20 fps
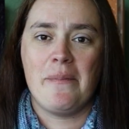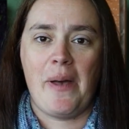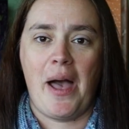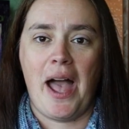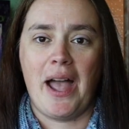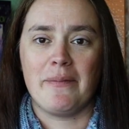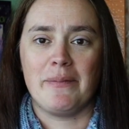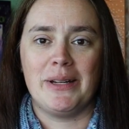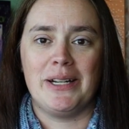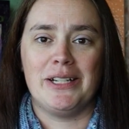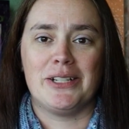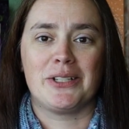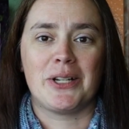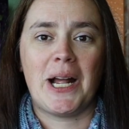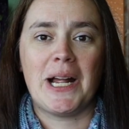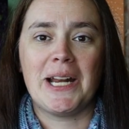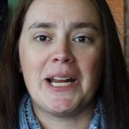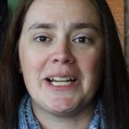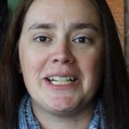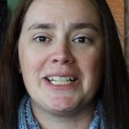I'm going to
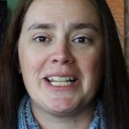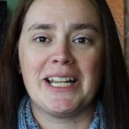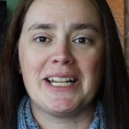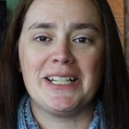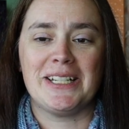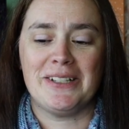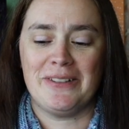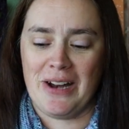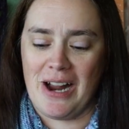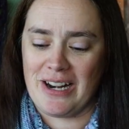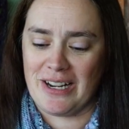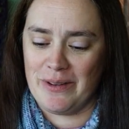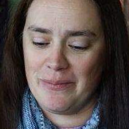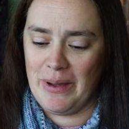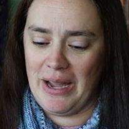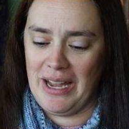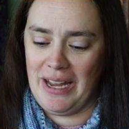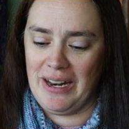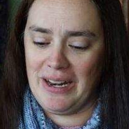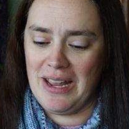try not to get distracted
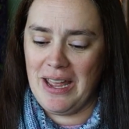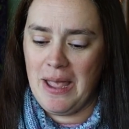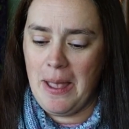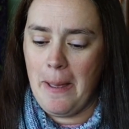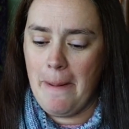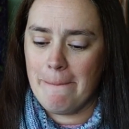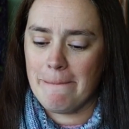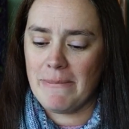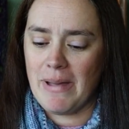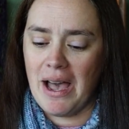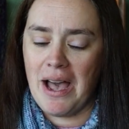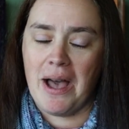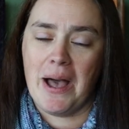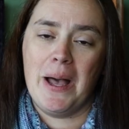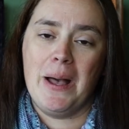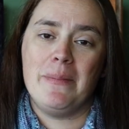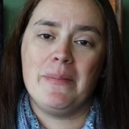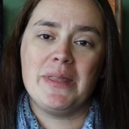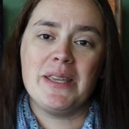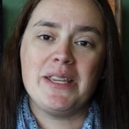by it.
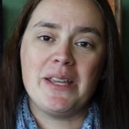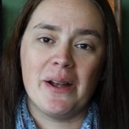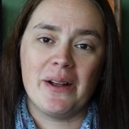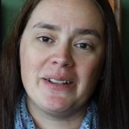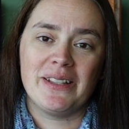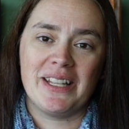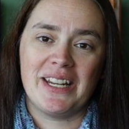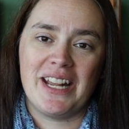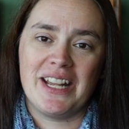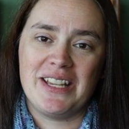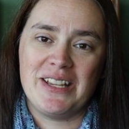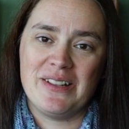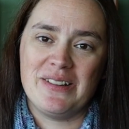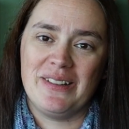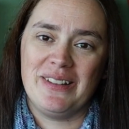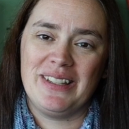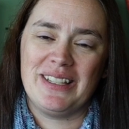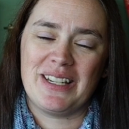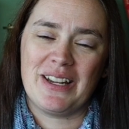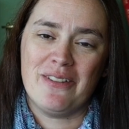The yarn that I
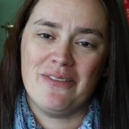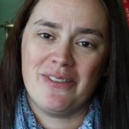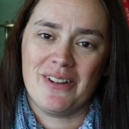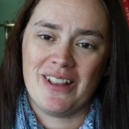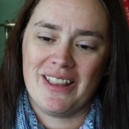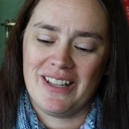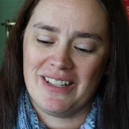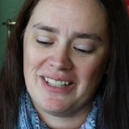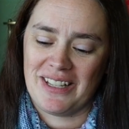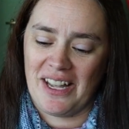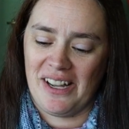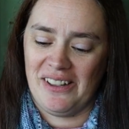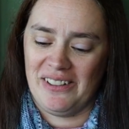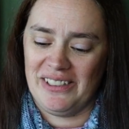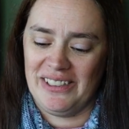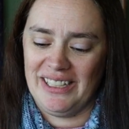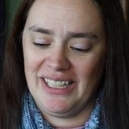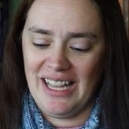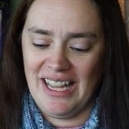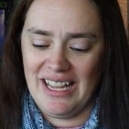used for this
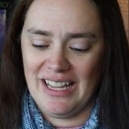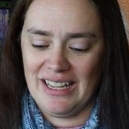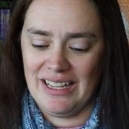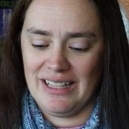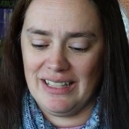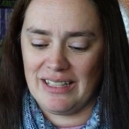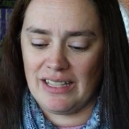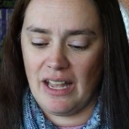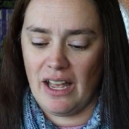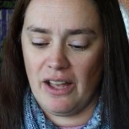cowl is